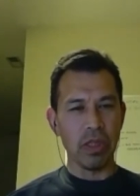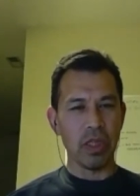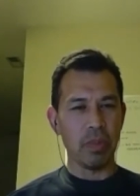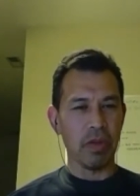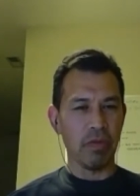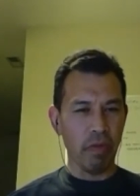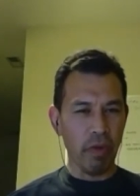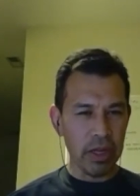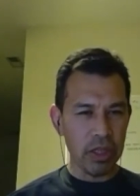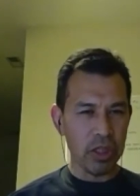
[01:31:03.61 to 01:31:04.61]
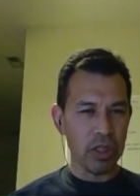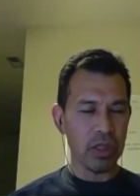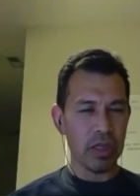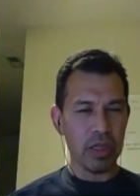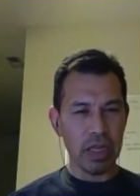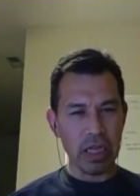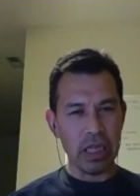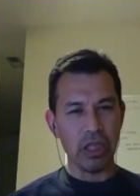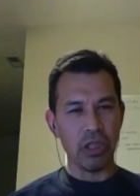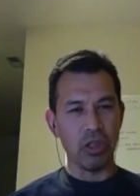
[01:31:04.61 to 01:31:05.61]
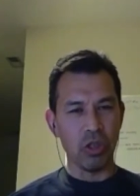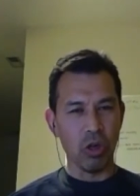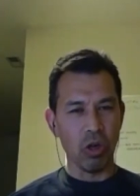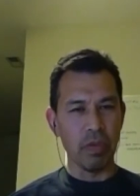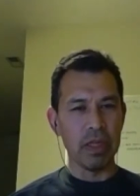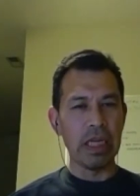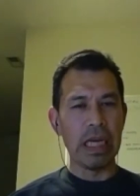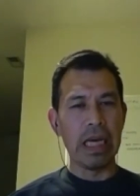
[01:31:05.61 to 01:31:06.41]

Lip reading: They speak French, English, and German,